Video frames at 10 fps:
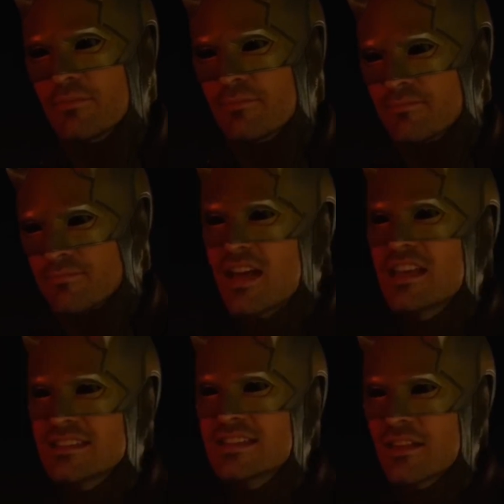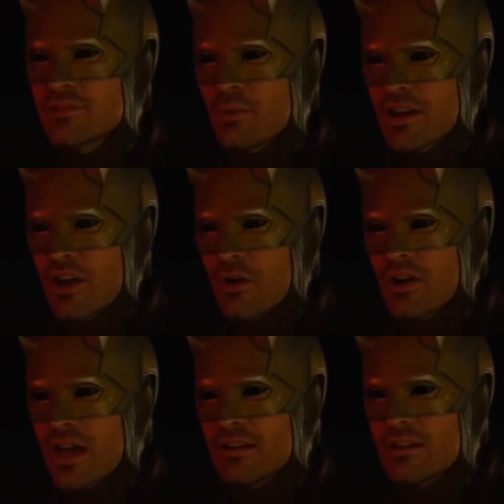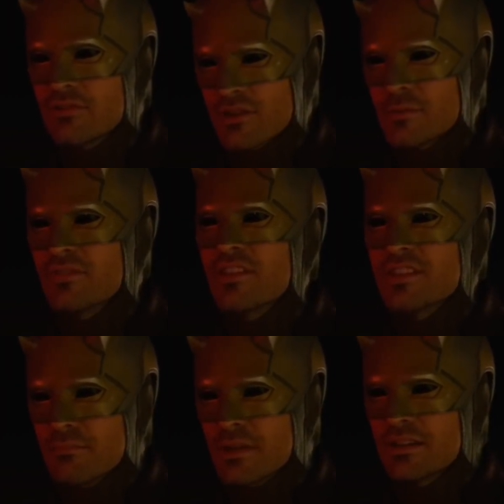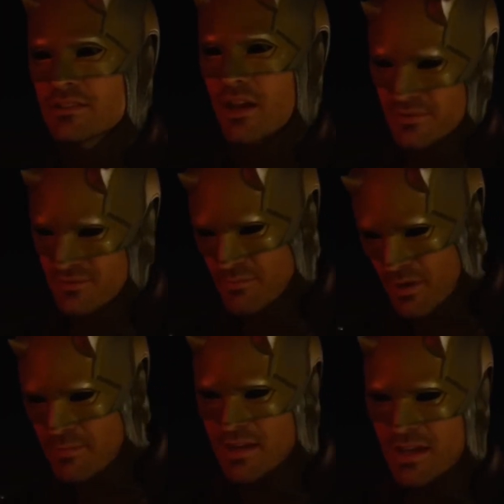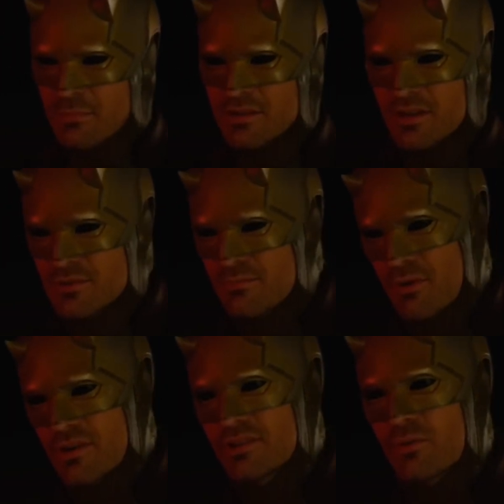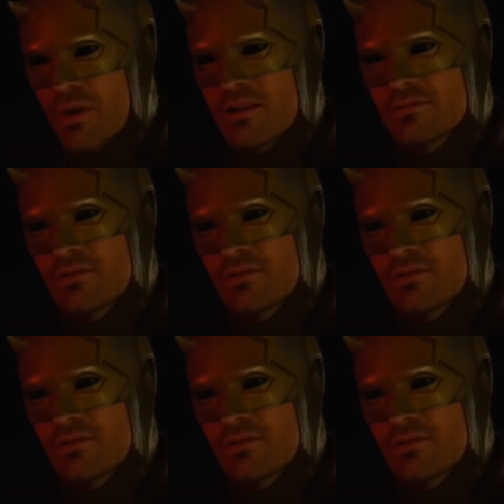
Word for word: was a criminal that was directly involved in the robbery of one of his clients. Peter said Matt